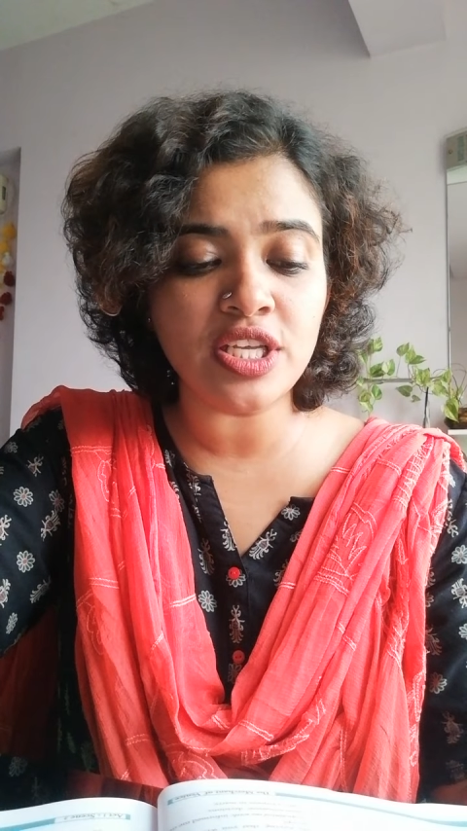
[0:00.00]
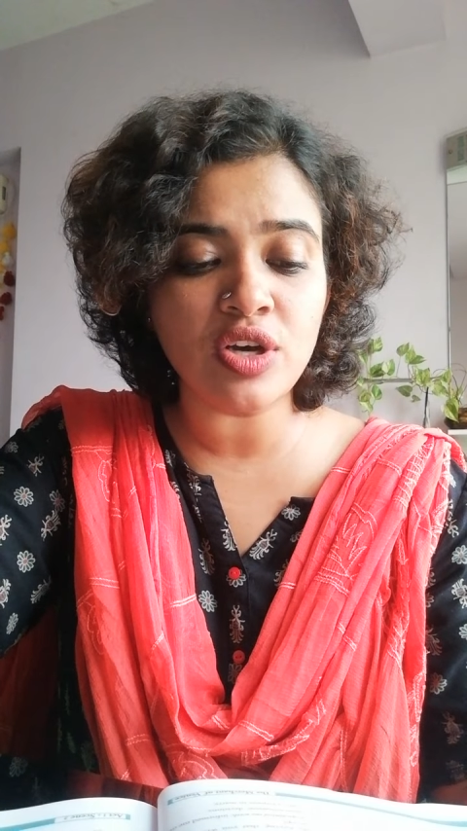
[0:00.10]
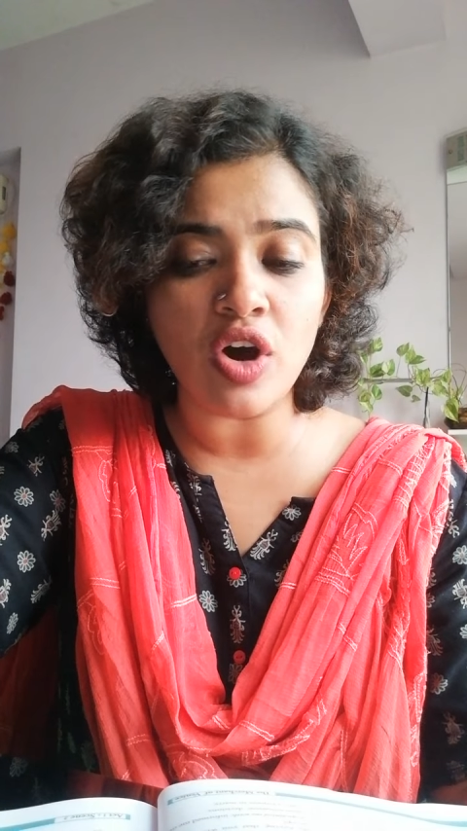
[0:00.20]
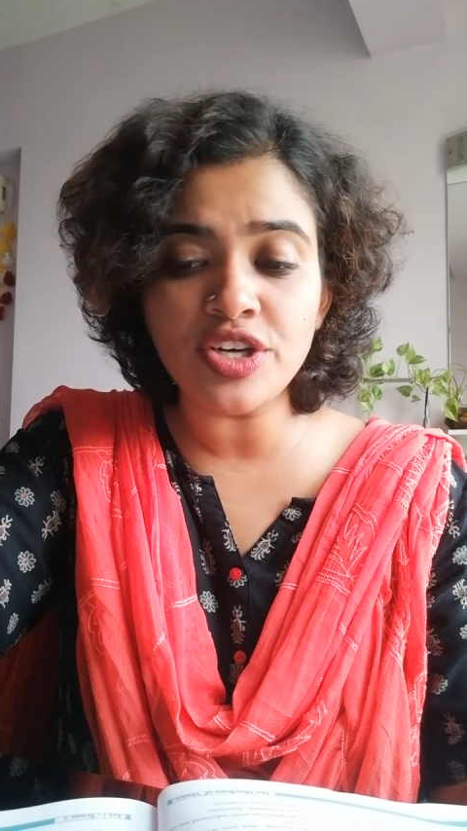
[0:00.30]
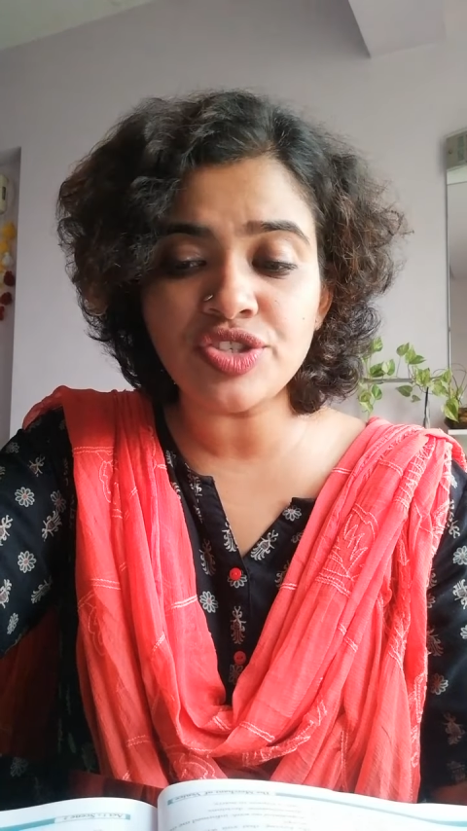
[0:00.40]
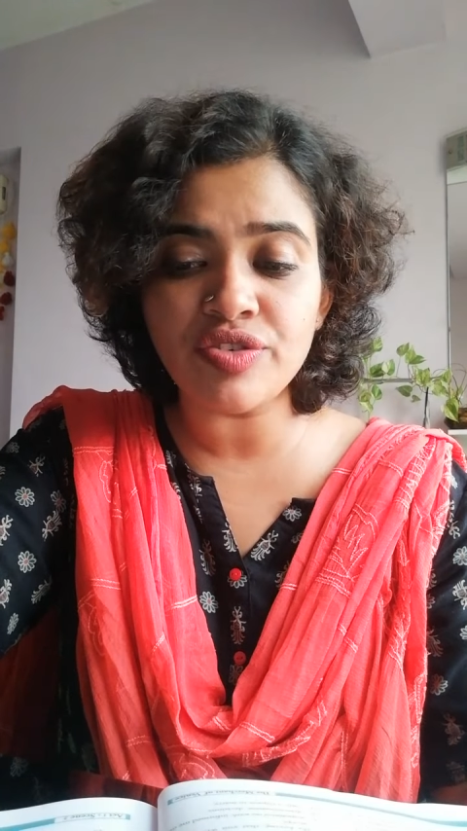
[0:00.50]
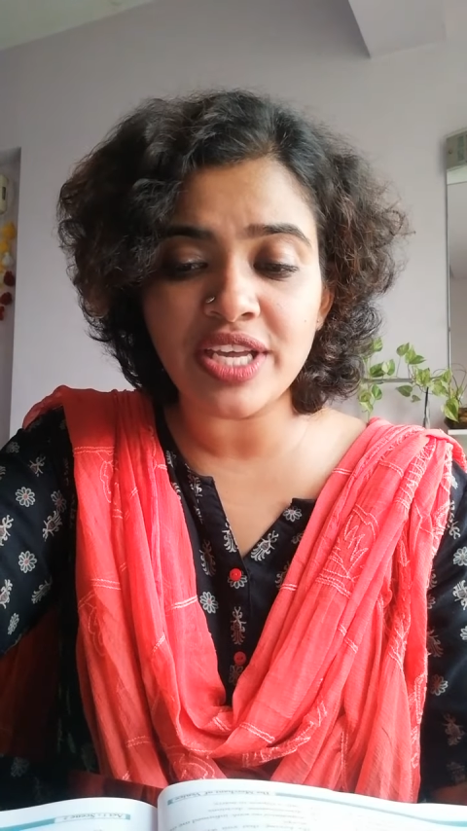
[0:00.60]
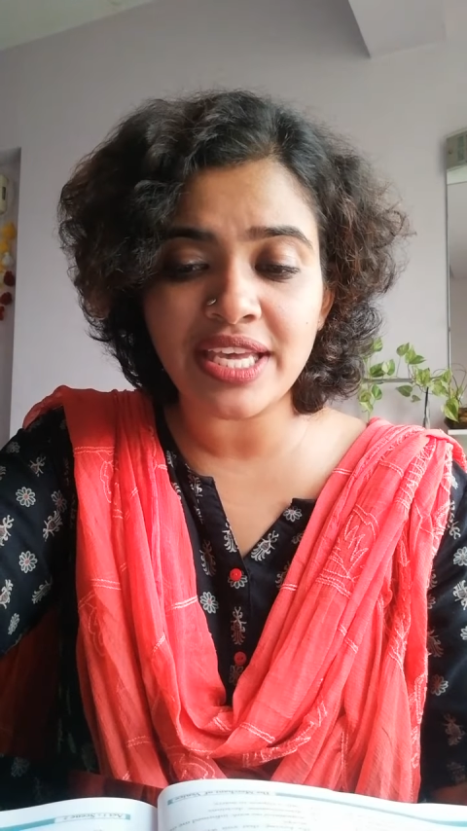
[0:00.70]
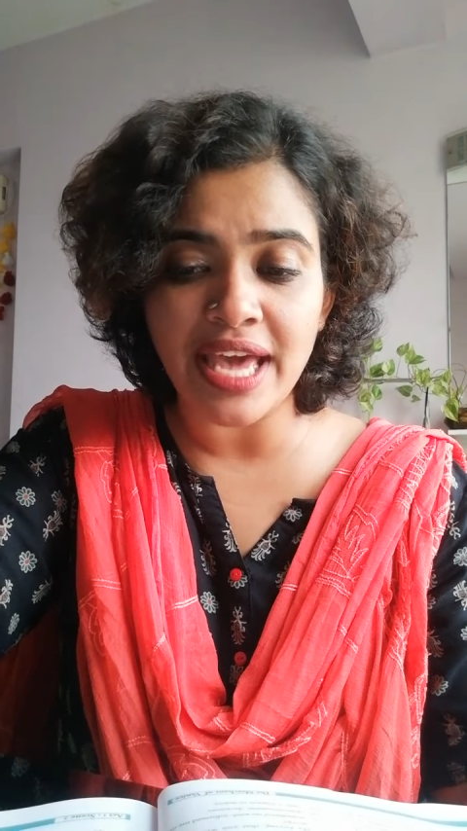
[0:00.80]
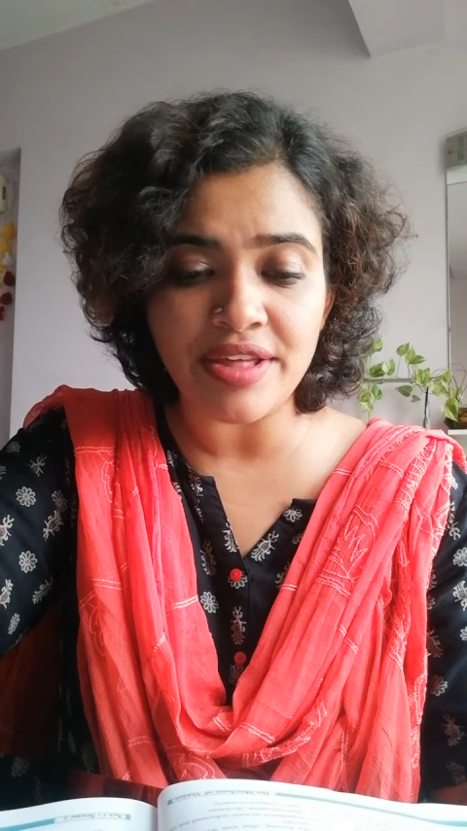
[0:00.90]
the
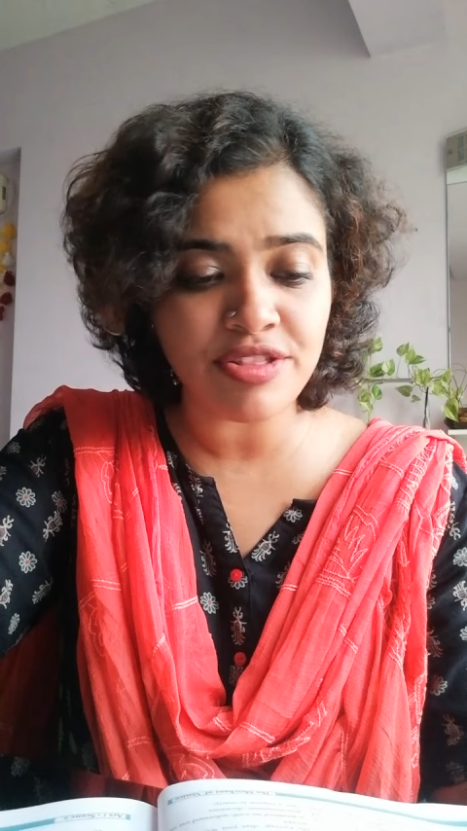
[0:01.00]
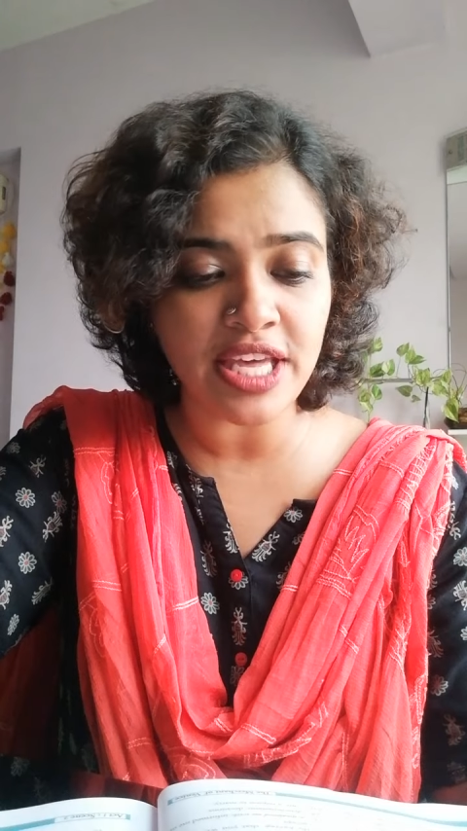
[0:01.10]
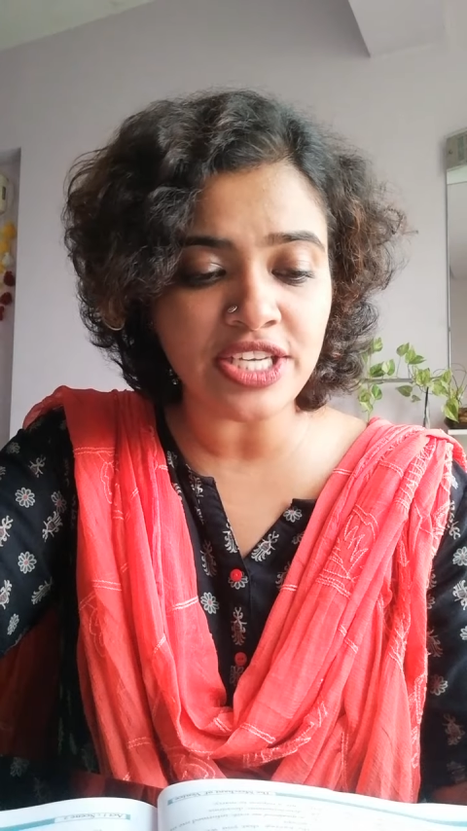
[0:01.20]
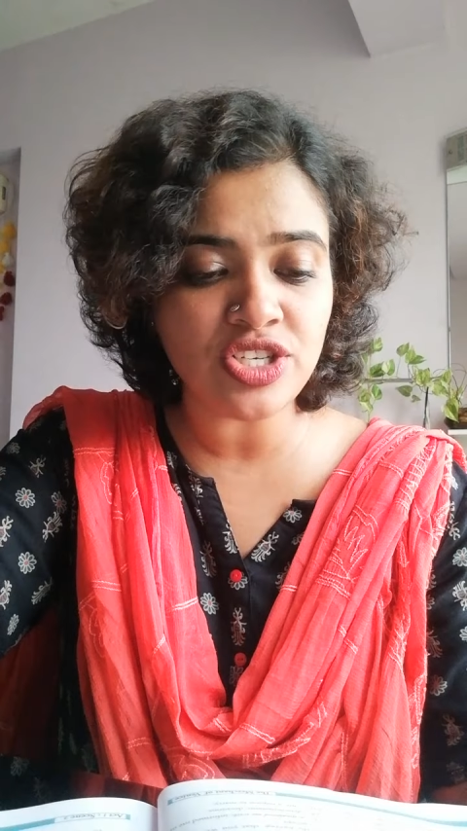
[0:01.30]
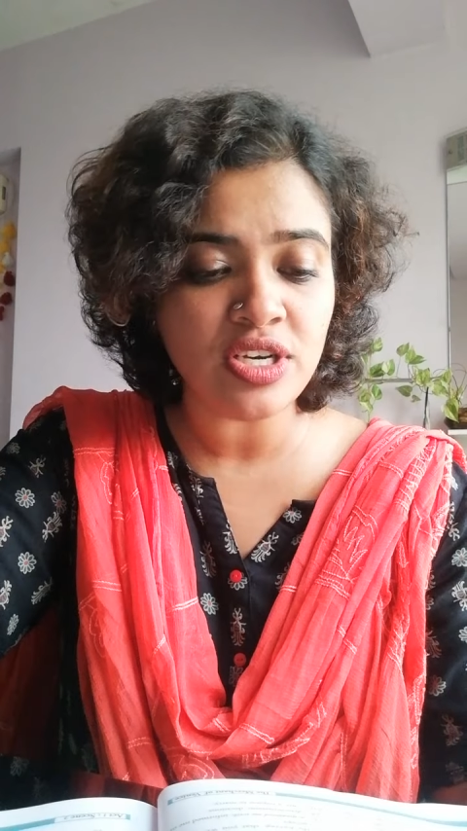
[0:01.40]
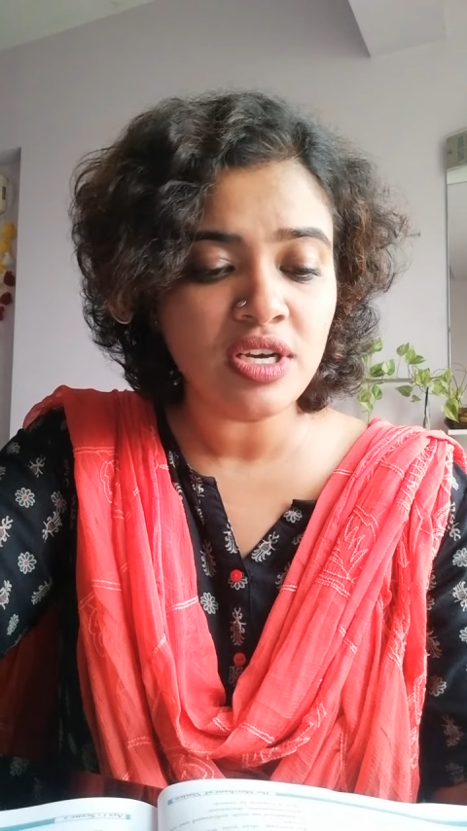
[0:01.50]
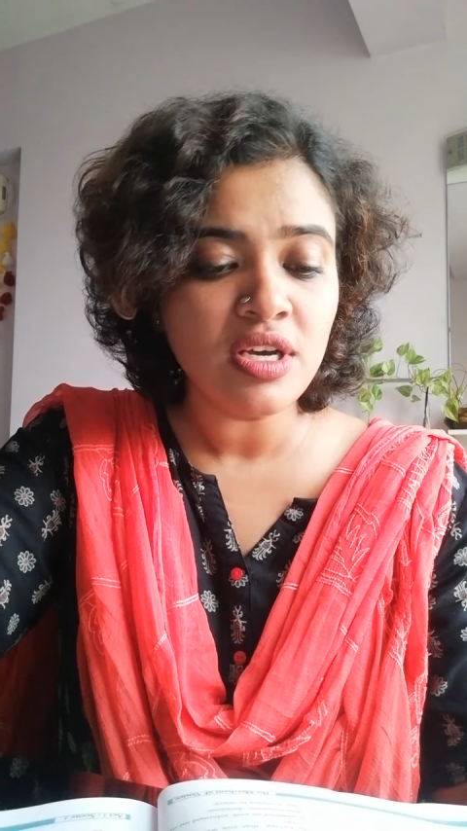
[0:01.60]
contrary casket.